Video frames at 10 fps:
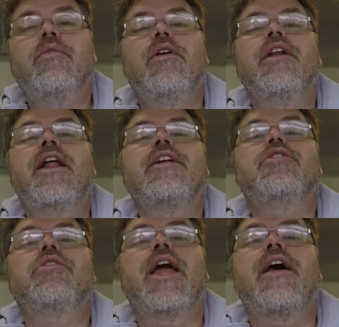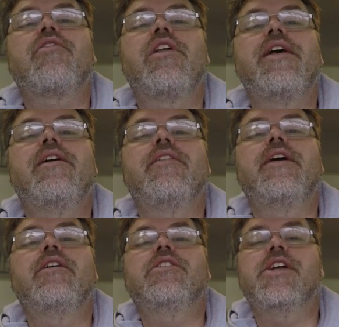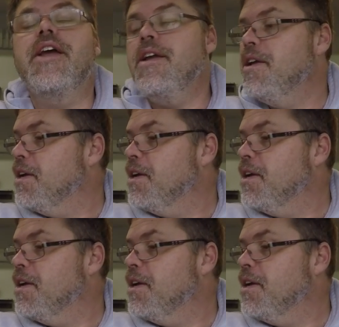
run the natural gas line out of the house. Eh?